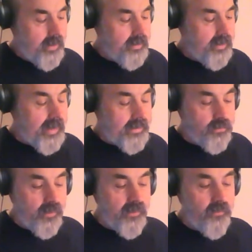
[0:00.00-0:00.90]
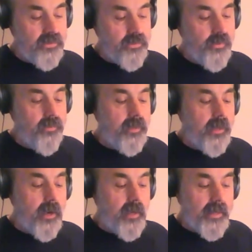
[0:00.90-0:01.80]
The next one, which we were
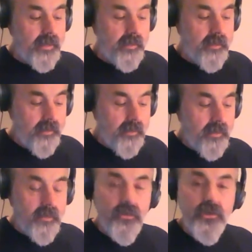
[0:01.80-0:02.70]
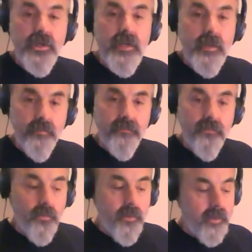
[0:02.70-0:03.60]
calling G
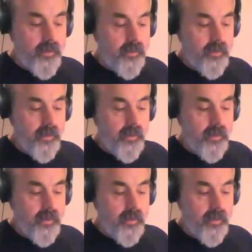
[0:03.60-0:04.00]
before,